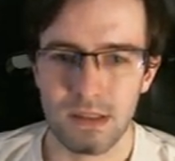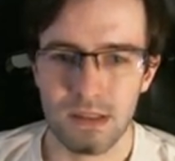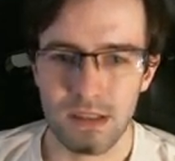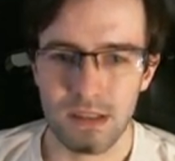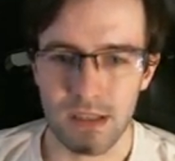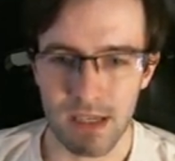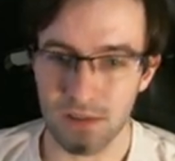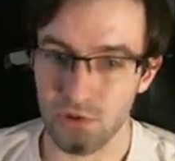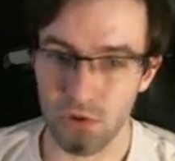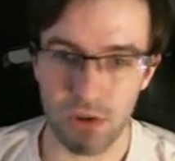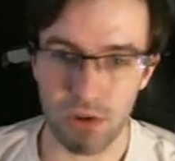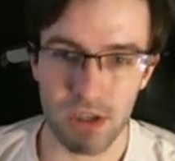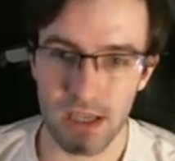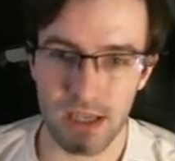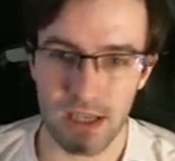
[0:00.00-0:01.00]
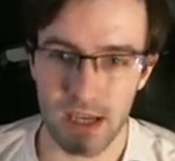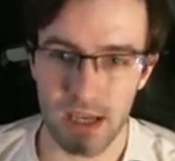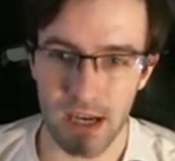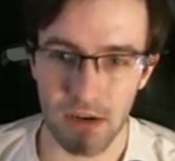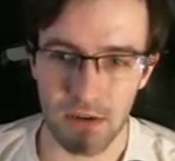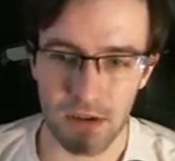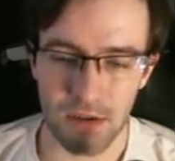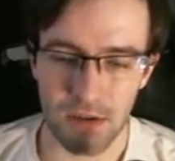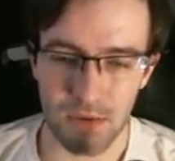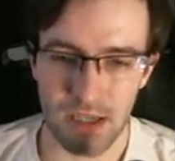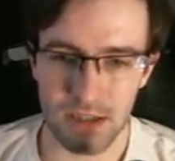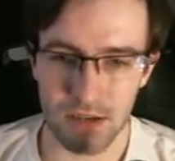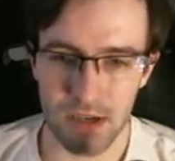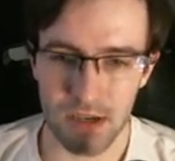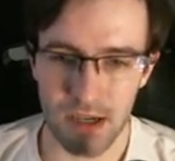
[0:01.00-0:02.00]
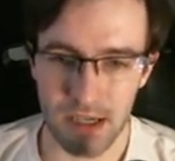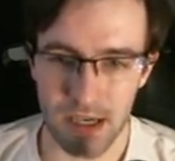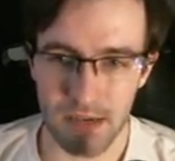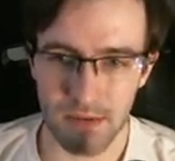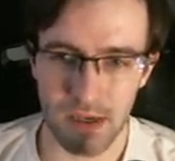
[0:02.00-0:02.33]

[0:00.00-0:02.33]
You need to circulate the air, otherwise you're not going to have